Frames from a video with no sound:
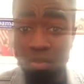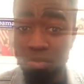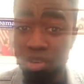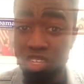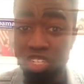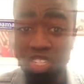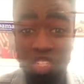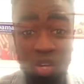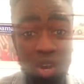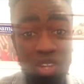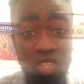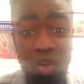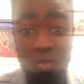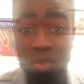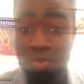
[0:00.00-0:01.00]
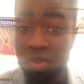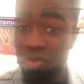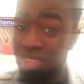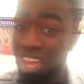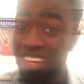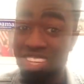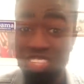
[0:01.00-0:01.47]
I'm pretty sure it's going to be
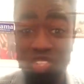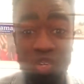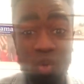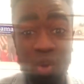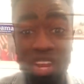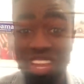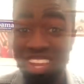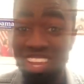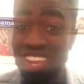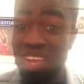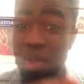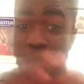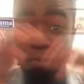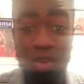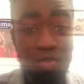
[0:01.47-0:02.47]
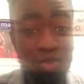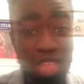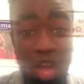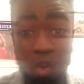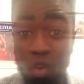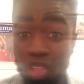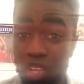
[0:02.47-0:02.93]
people that disagree, people
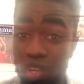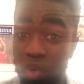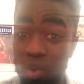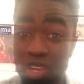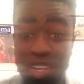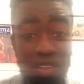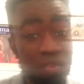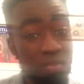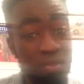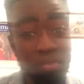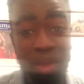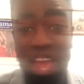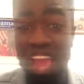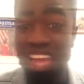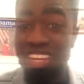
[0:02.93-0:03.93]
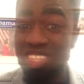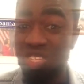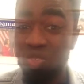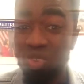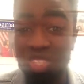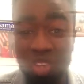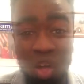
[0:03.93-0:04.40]
that will agree, but hey, this
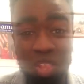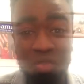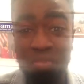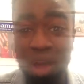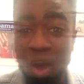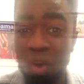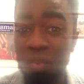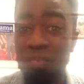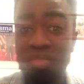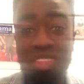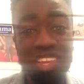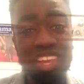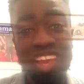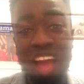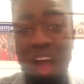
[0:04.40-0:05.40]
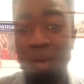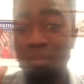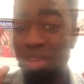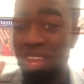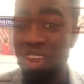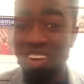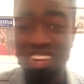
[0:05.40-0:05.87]
is what it's all about. I'll
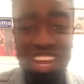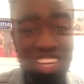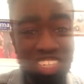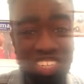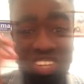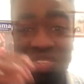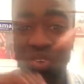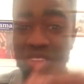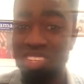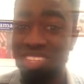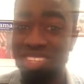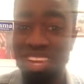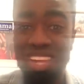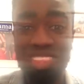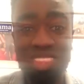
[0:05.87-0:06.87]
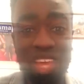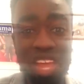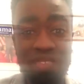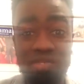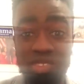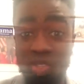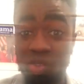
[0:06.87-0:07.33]
be here next year doing the same
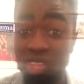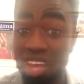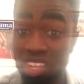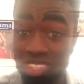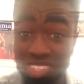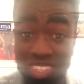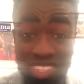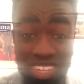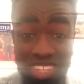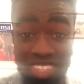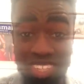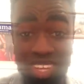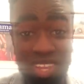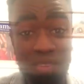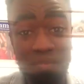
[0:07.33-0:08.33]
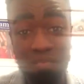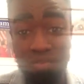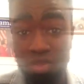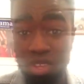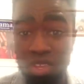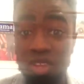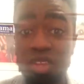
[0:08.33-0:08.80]
thing for 2016,
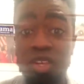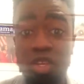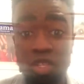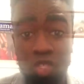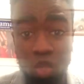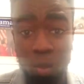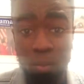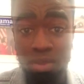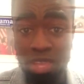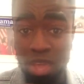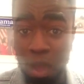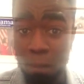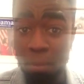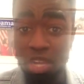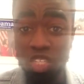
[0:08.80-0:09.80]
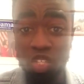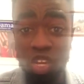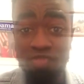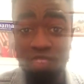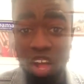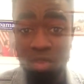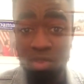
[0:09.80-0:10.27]
so yeah, make sure
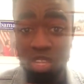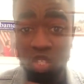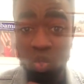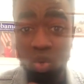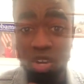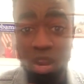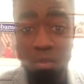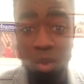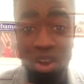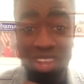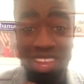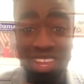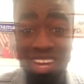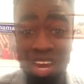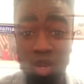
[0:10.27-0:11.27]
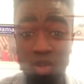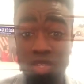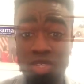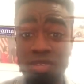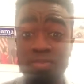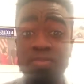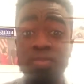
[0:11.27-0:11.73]
you follow me on Twitter at Mark A.
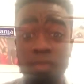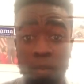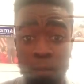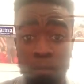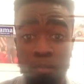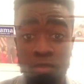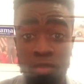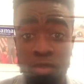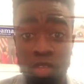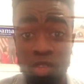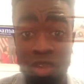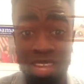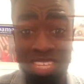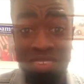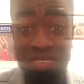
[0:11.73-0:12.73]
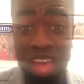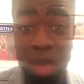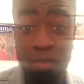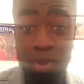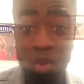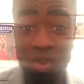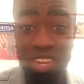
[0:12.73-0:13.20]
Gunnels, and you guys have a
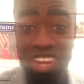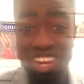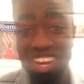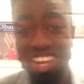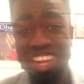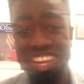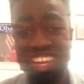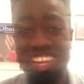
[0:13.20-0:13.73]
happy new year.